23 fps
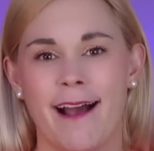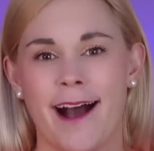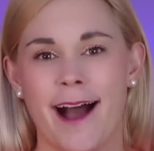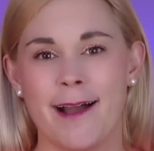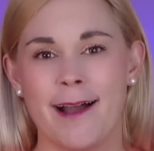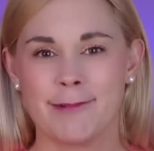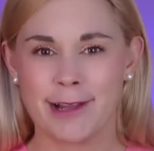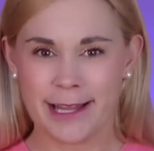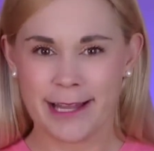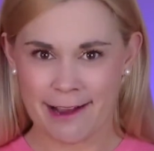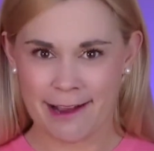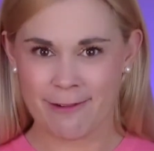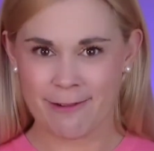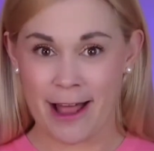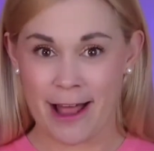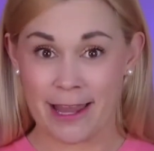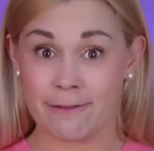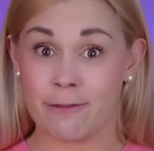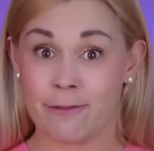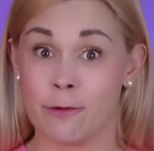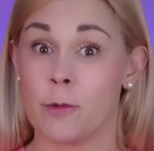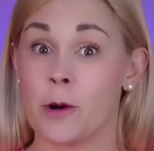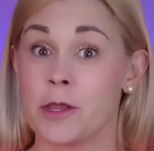I'm Claire
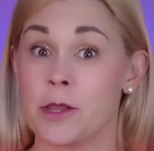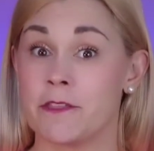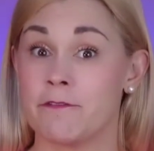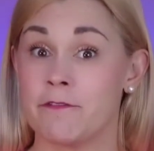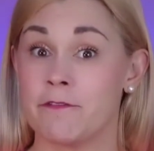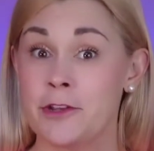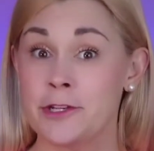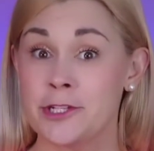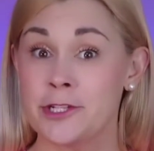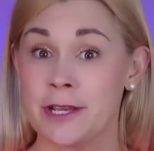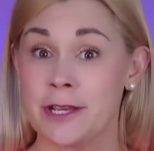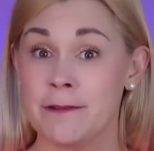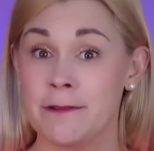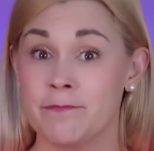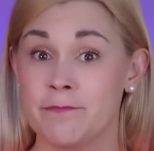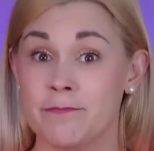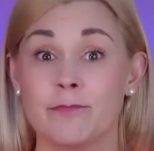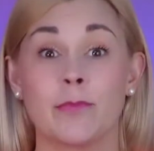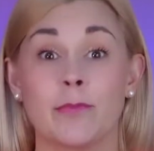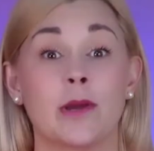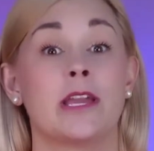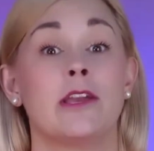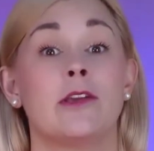Riley for What the Future,
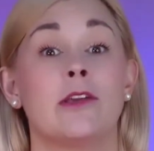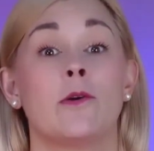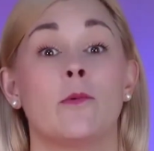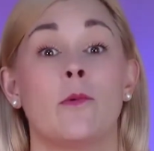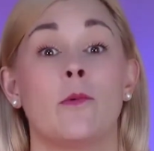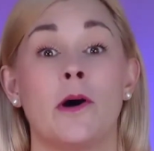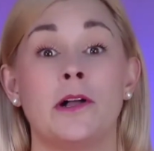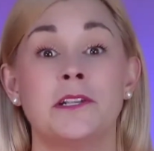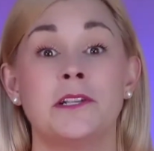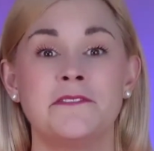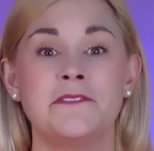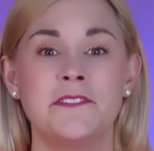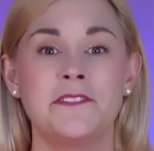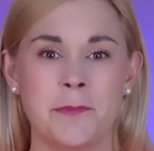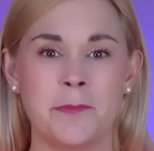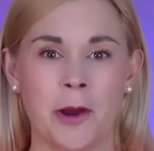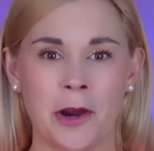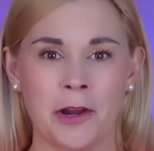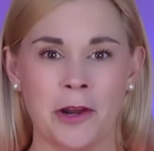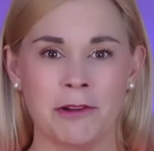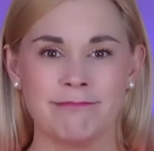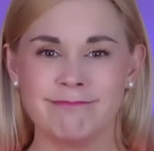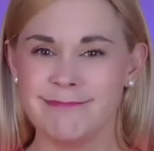bringing you the world of
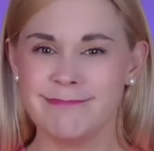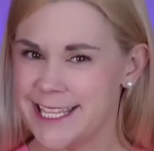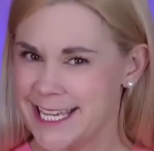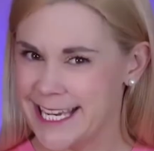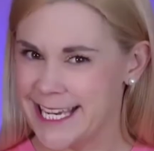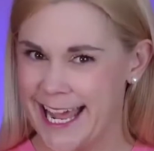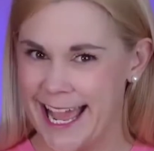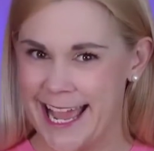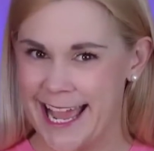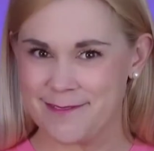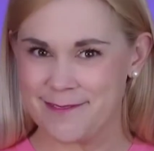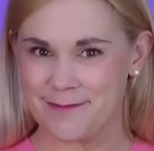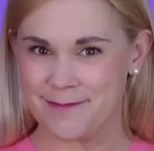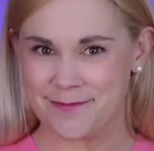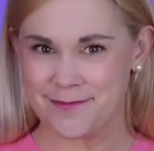tomorrow today.